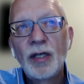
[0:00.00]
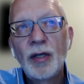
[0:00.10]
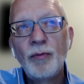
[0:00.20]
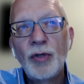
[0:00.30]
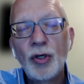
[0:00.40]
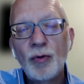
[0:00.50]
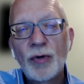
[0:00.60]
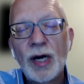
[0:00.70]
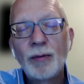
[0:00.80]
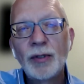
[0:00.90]
immune
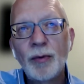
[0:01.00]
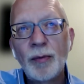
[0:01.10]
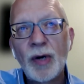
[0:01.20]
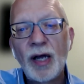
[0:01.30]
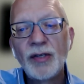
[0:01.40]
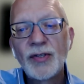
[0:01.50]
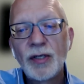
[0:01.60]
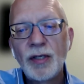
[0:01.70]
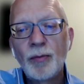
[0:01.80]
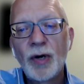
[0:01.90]
problem in
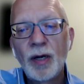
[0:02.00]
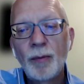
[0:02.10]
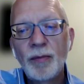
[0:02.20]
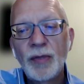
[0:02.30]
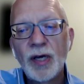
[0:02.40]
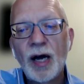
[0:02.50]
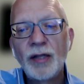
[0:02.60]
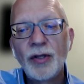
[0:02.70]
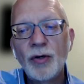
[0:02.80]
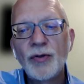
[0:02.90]
myasthenia
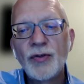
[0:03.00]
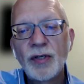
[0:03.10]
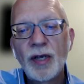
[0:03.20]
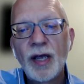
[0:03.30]
beyond those